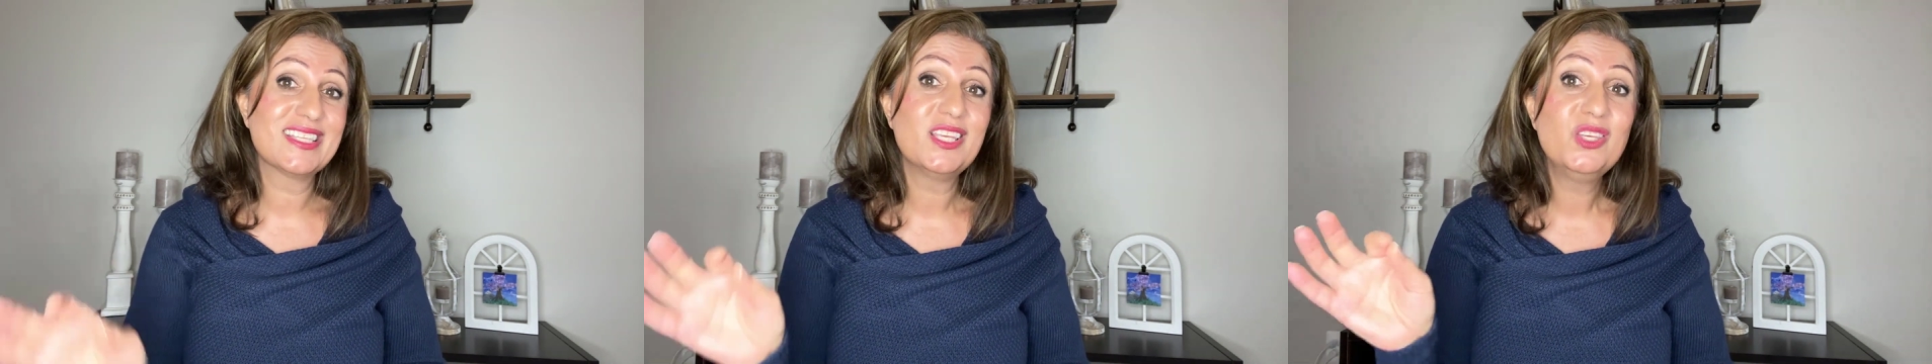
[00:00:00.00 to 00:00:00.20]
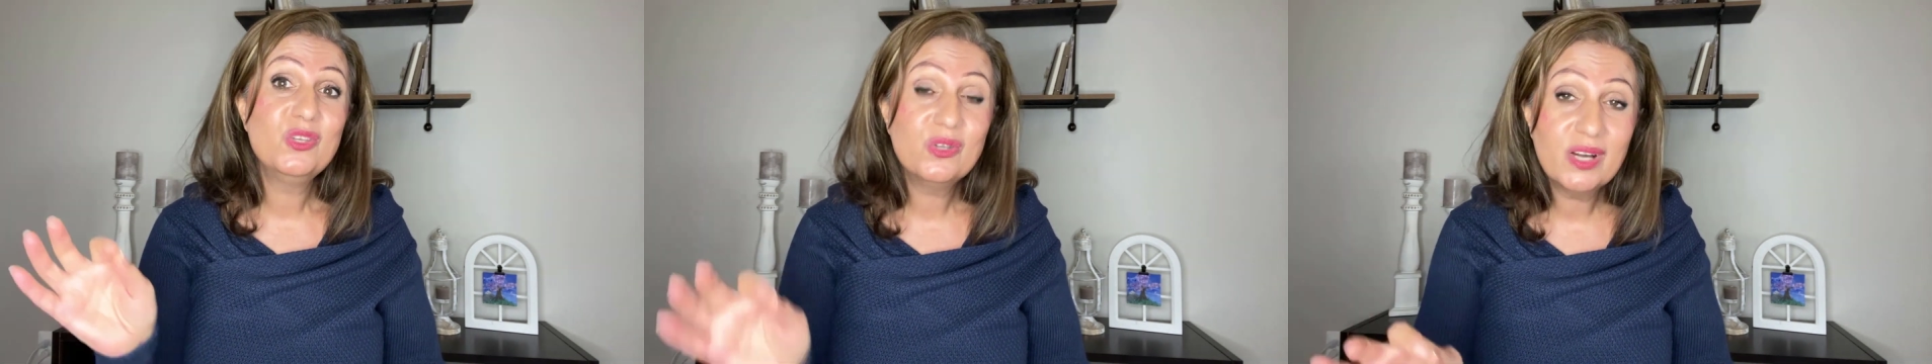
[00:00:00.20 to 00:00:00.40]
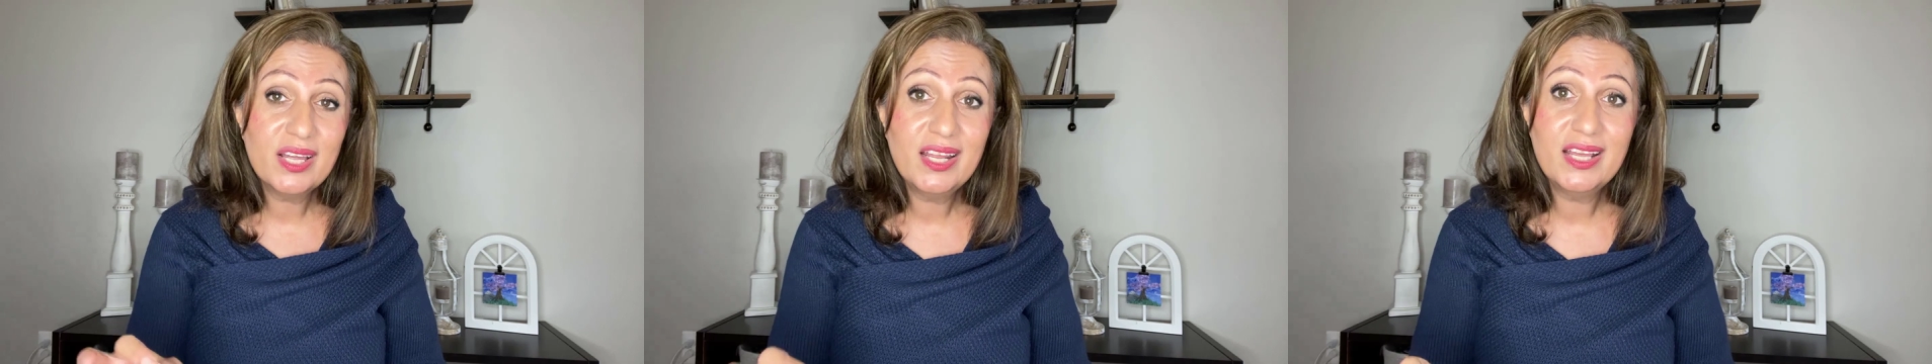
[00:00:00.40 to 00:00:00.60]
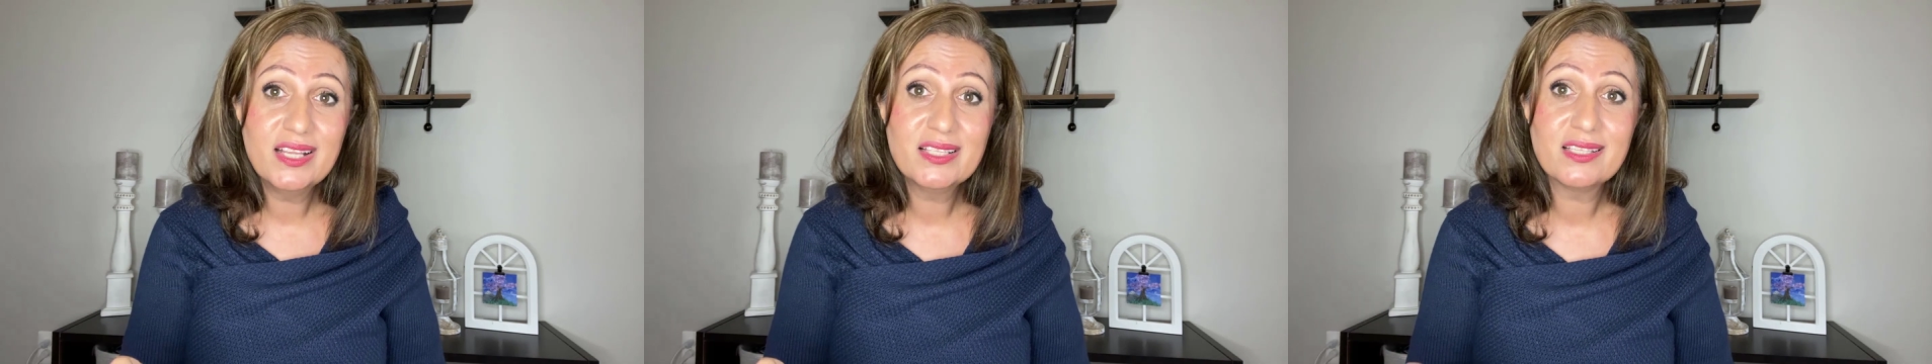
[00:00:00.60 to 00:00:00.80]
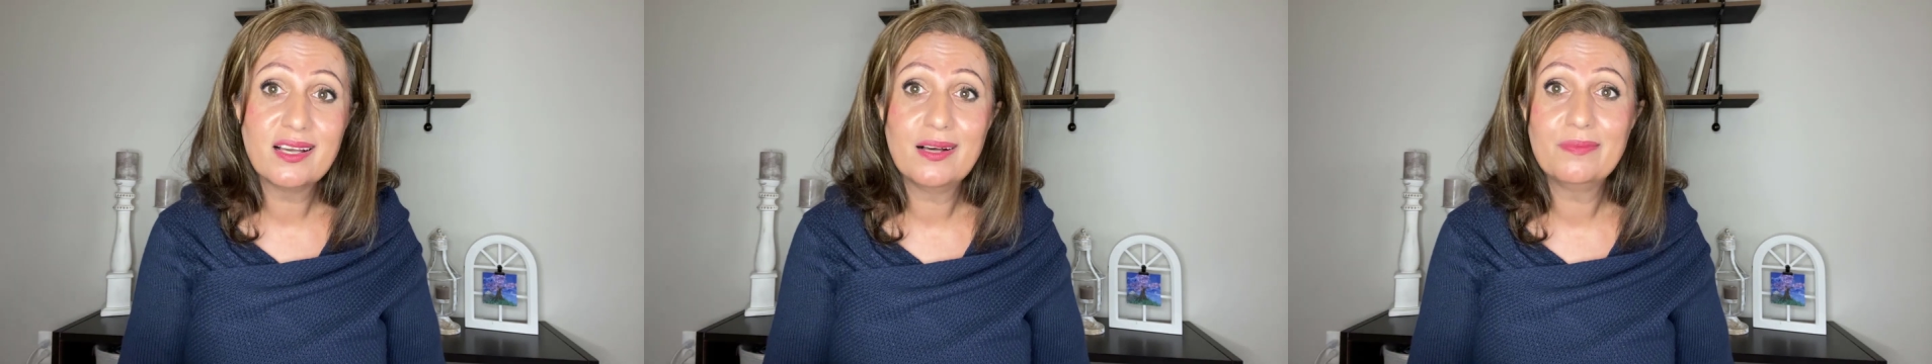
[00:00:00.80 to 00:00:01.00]
you're going to
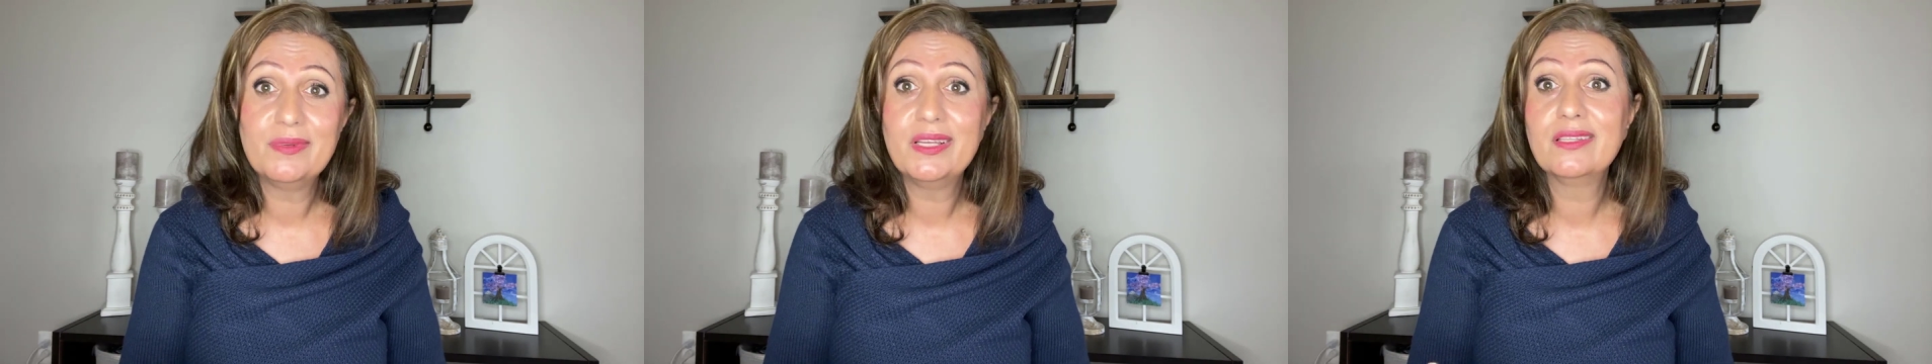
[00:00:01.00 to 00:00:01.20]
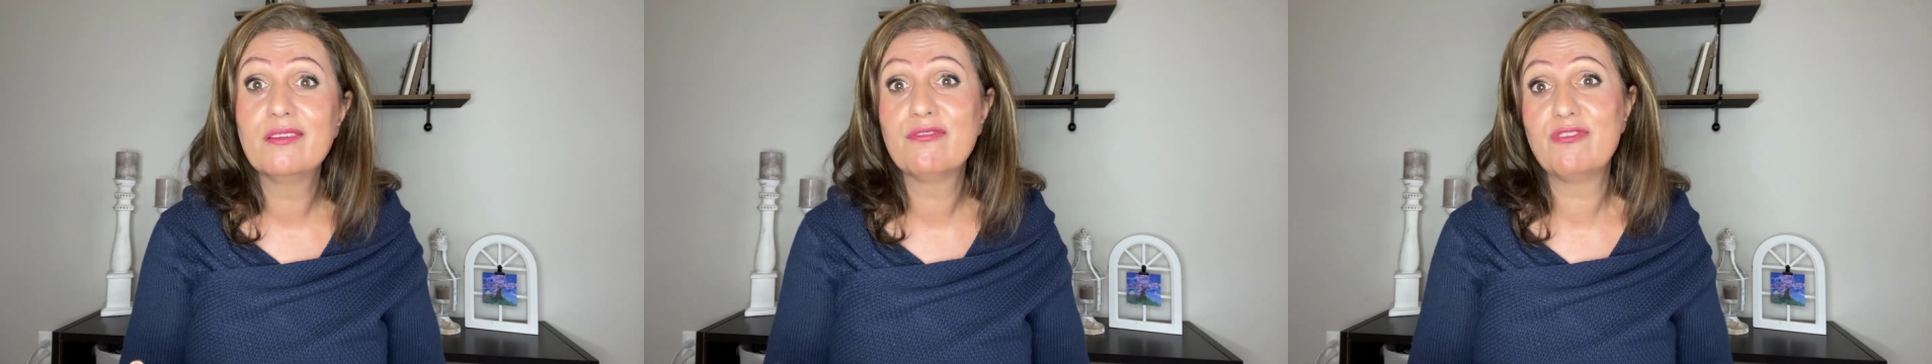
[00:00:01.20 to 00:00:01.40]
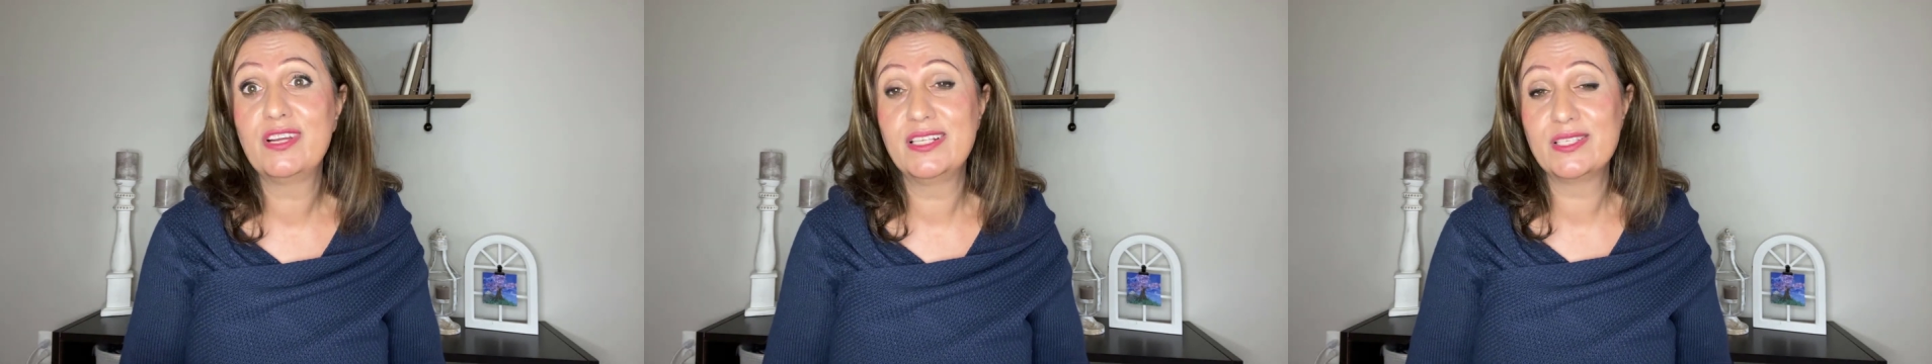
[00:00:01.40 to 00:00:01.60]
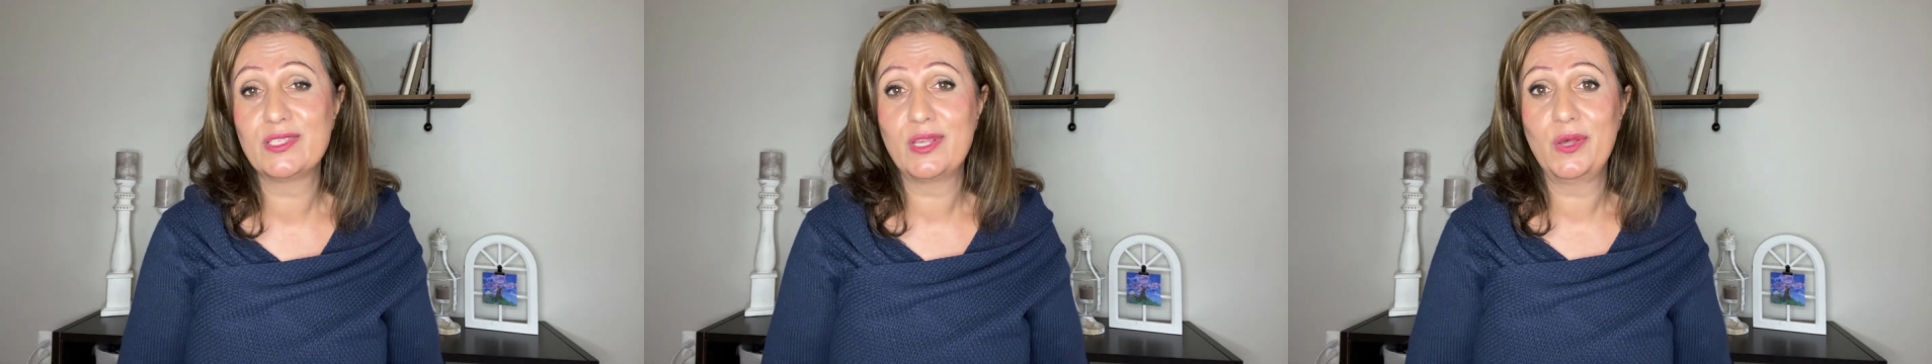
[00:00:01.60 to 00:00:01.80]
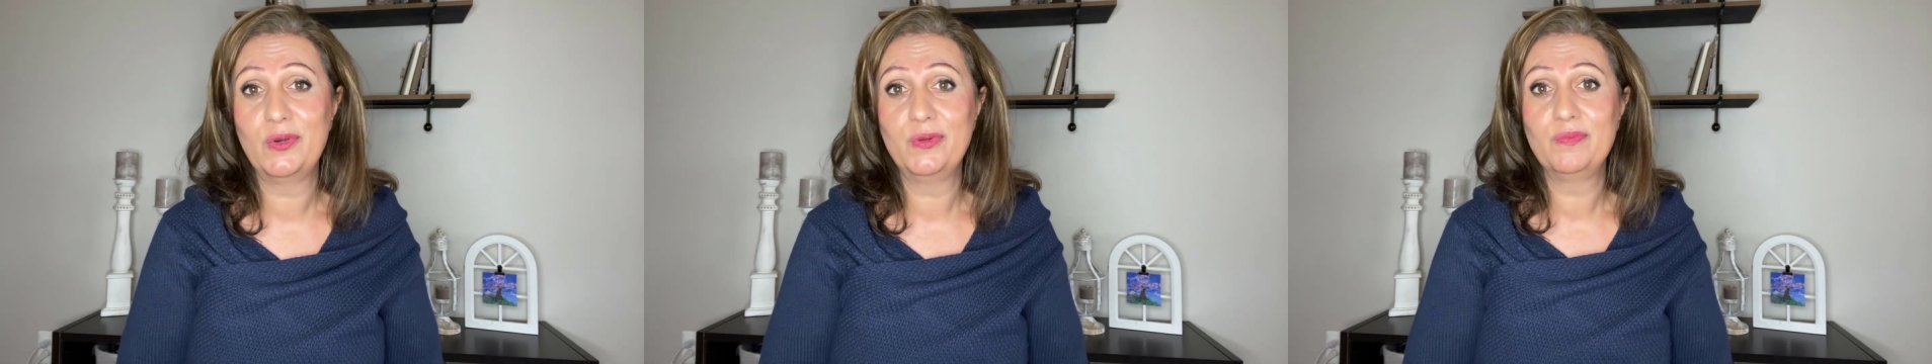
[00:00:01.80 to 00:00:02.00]
end up in the friend
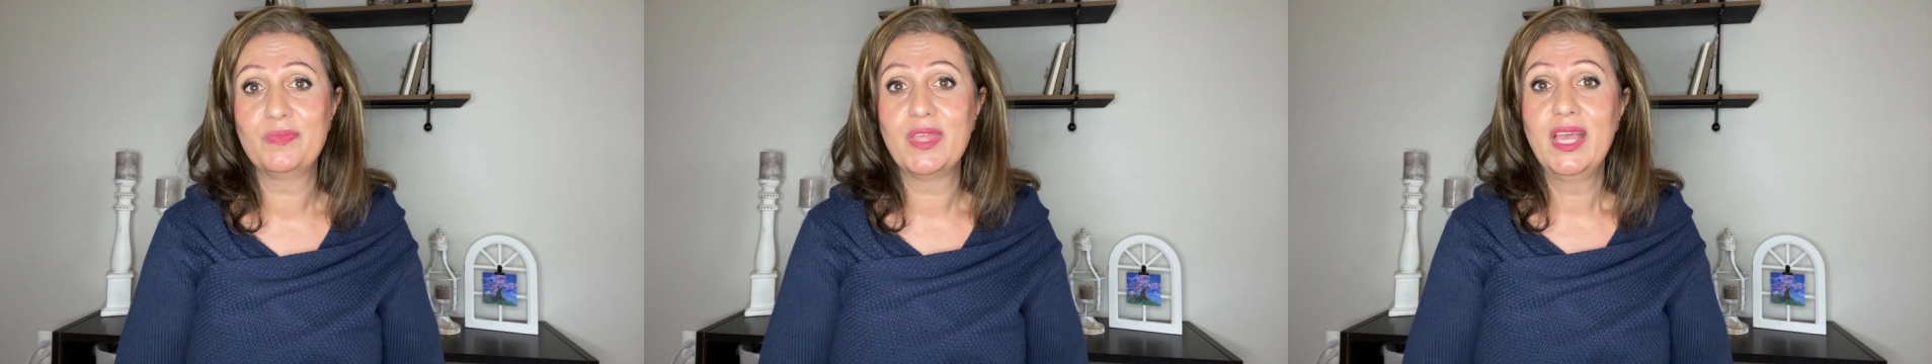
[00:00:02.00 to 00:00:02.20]
zone.